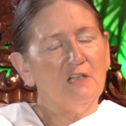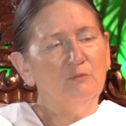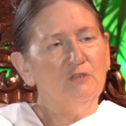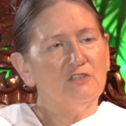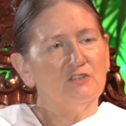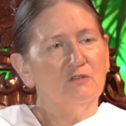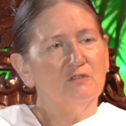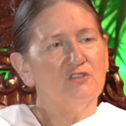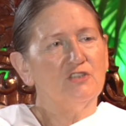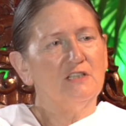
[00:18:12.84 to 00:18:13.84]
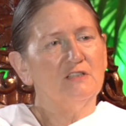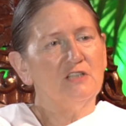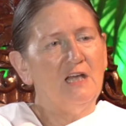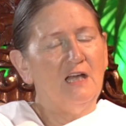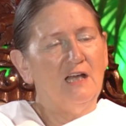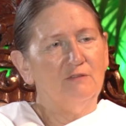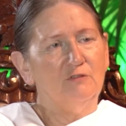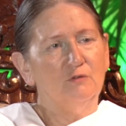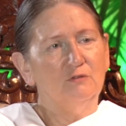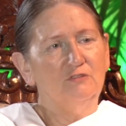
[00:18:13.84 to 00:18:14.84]
in which God says, have
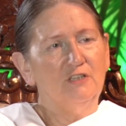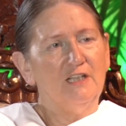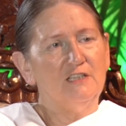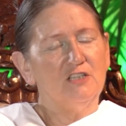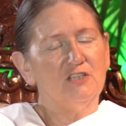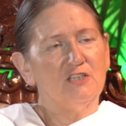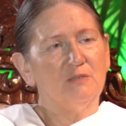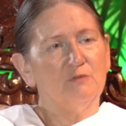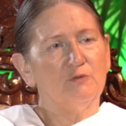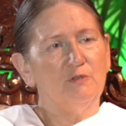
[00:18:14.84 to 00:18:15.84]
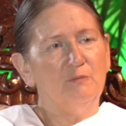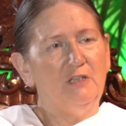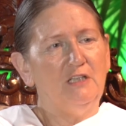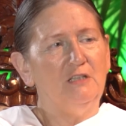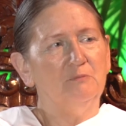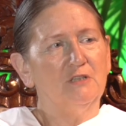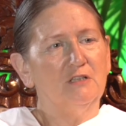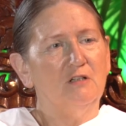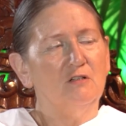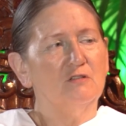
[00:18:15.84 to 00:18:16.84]
all relationships with me,
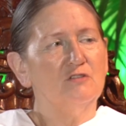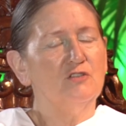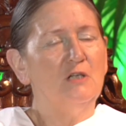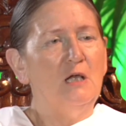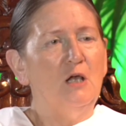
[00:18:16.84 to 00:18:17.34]
because